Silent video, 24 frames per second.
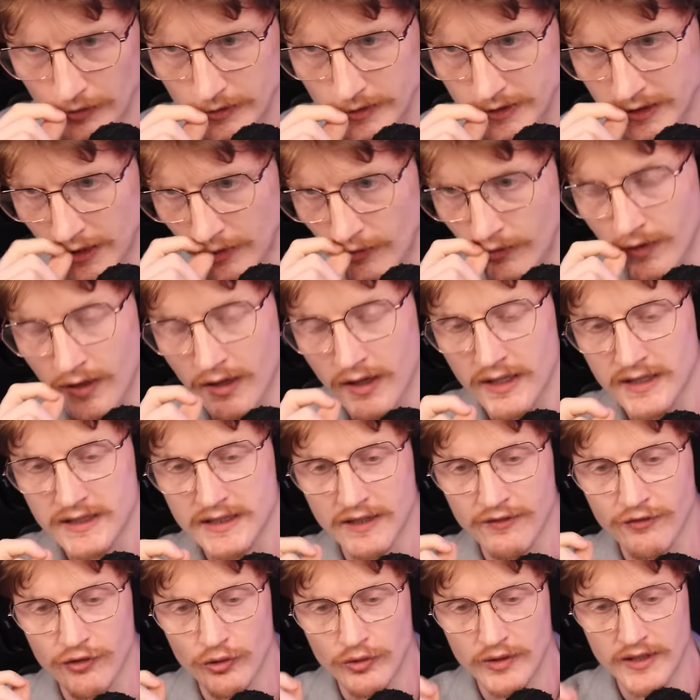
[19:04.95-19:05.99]
So guys,
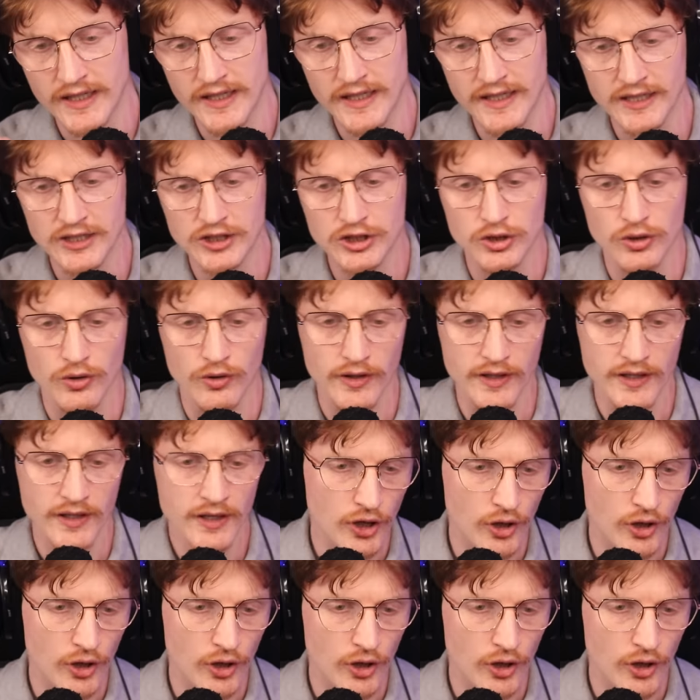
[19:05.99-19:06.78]
if you did enjoy,